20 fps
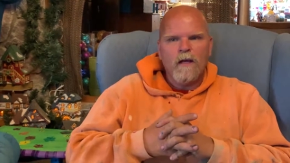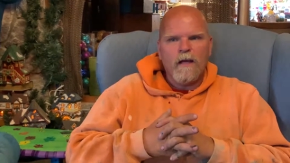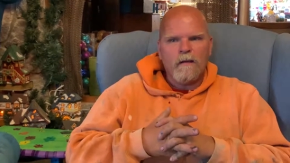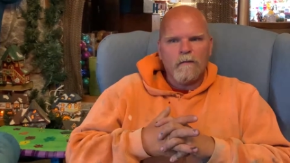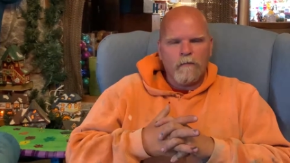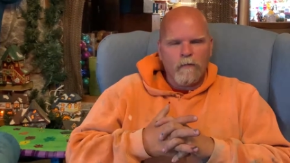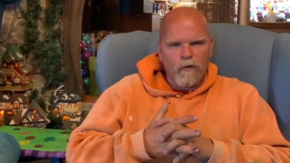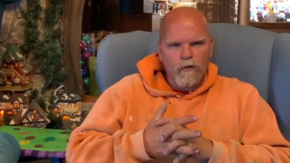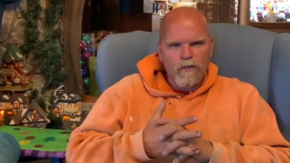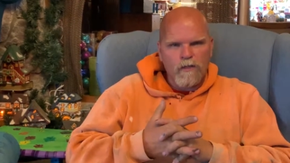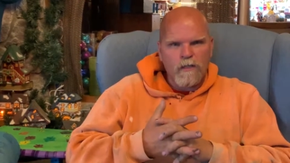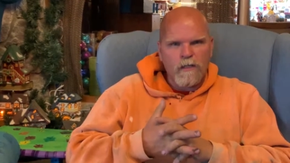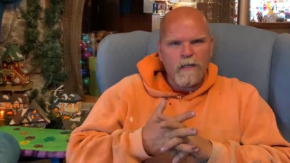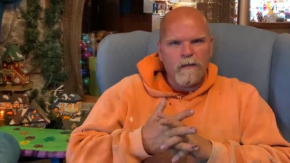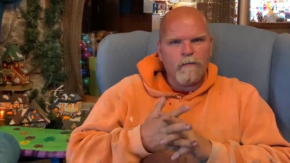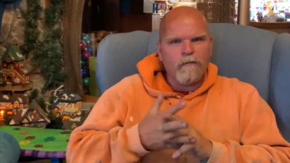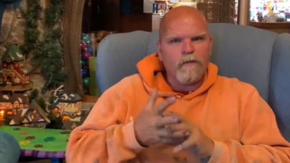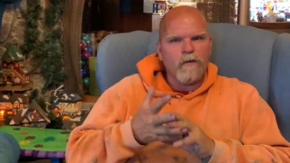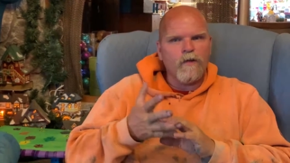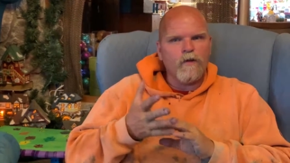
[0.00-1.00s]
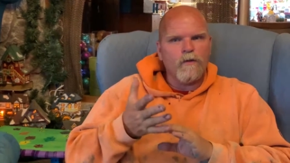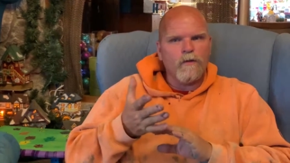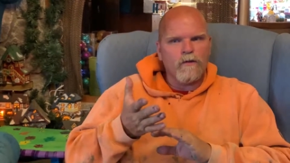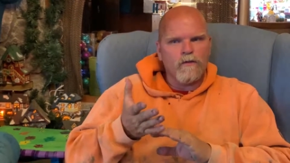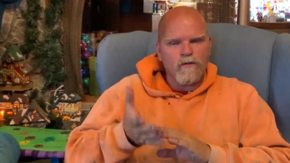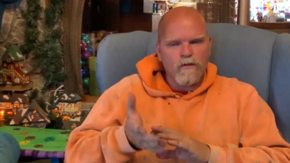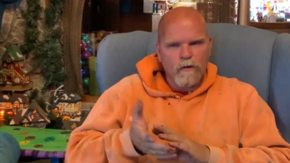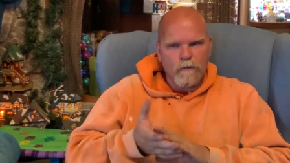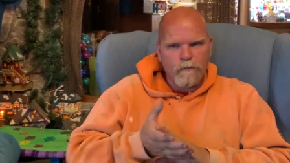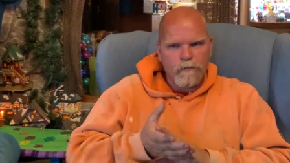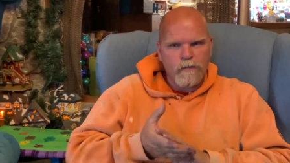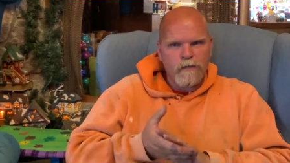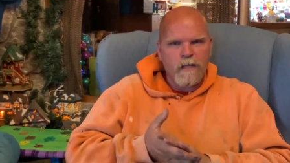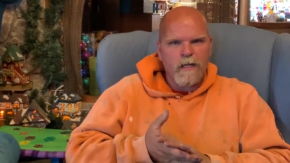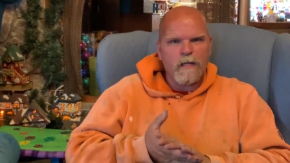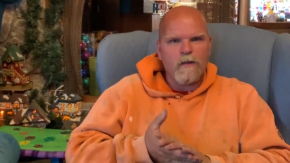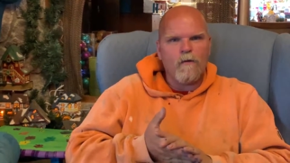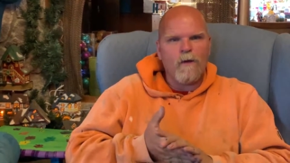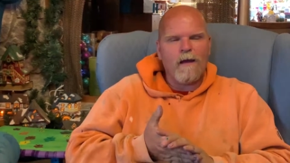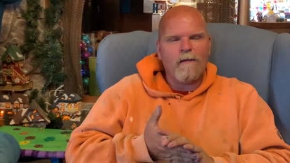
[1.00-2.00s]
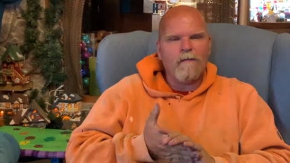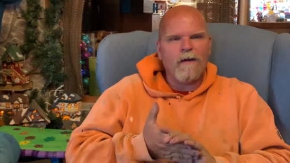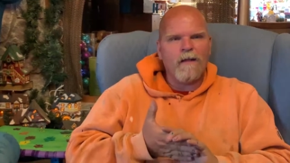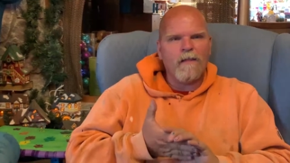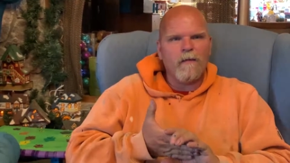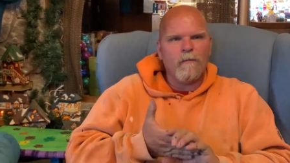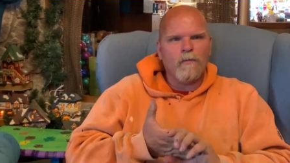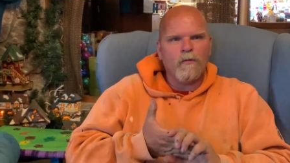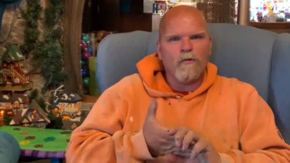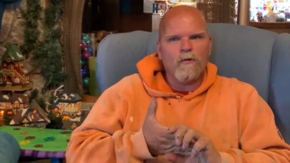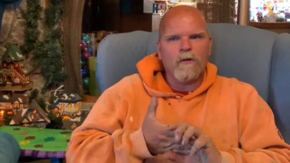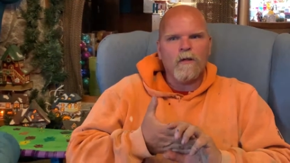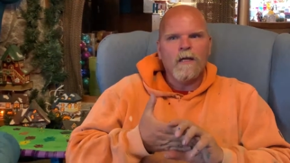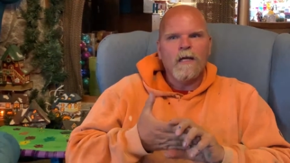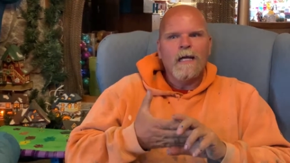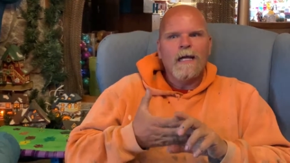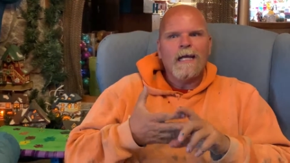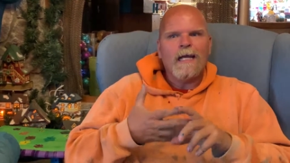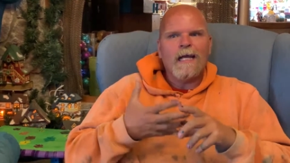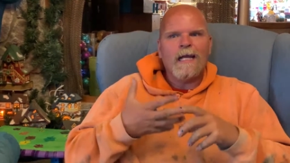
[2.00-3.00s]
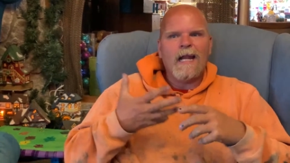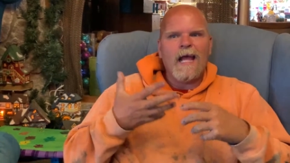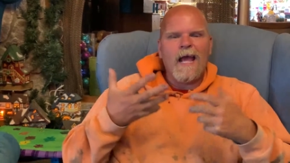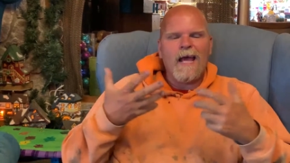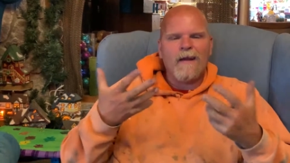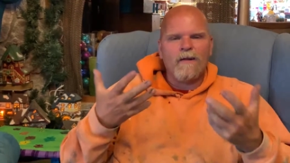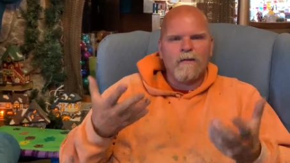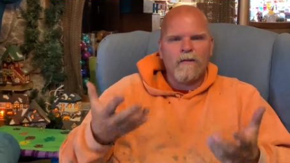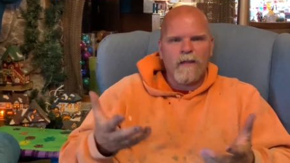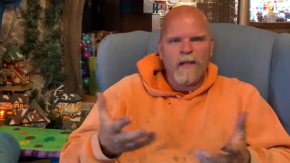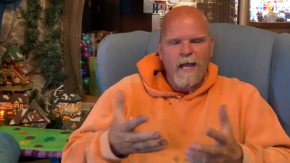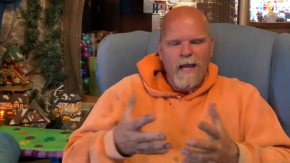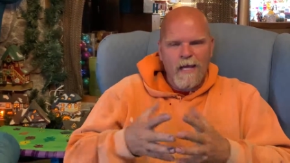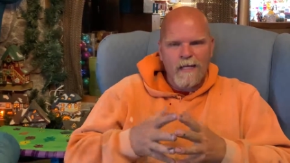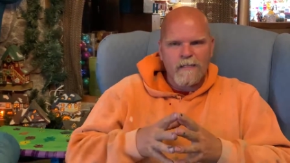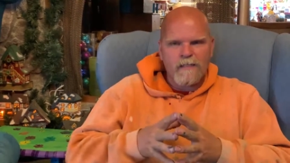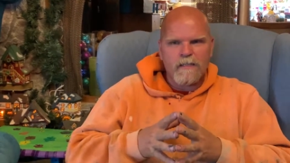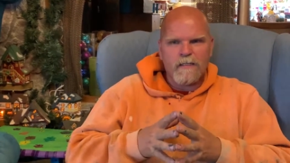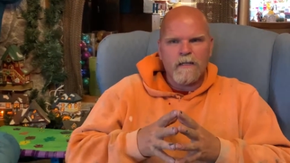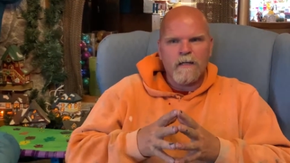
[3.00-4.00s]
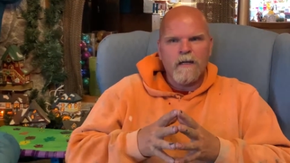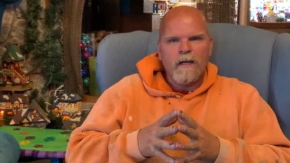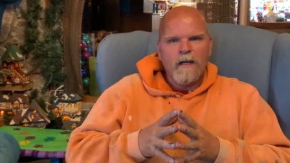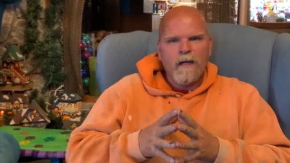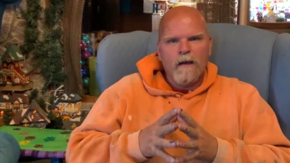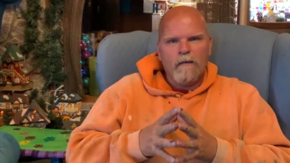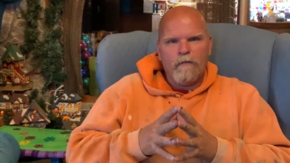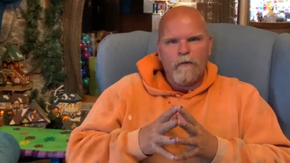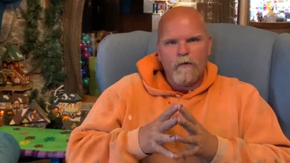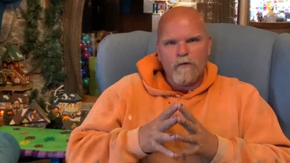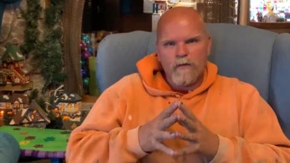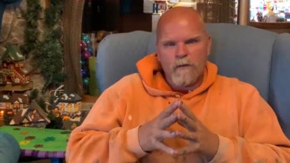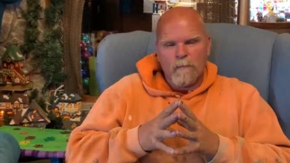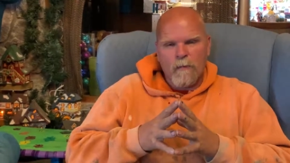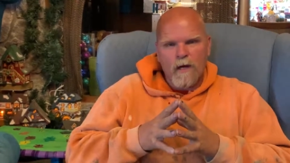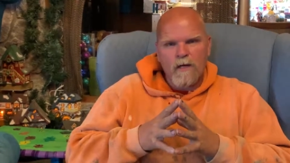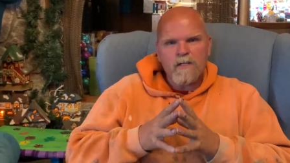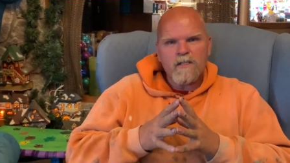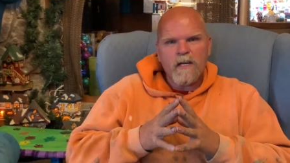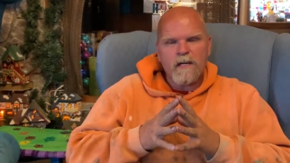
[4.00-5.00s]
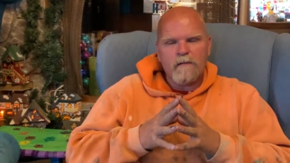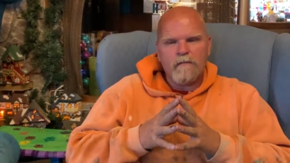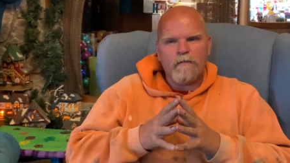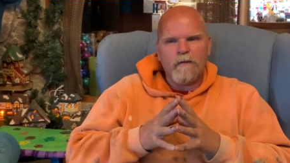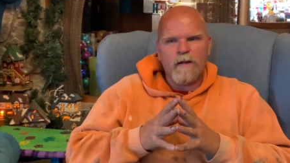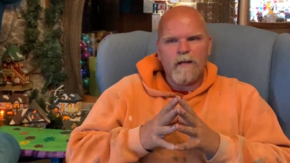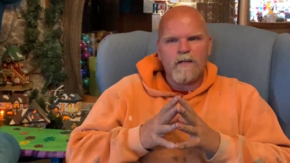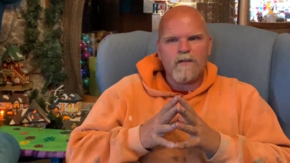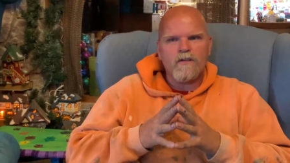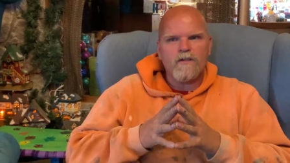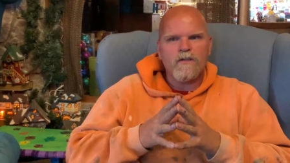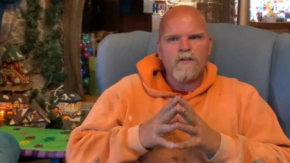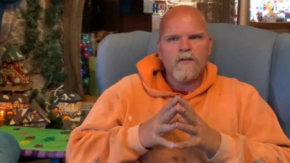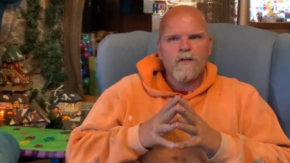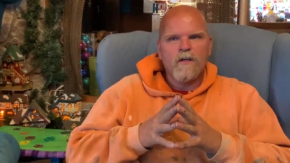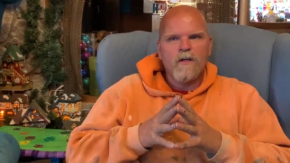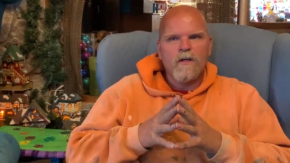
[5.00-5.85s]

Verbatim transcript: And fortunately for you, the surface that you have on the pool can handle the acid. If it was a marcite finish,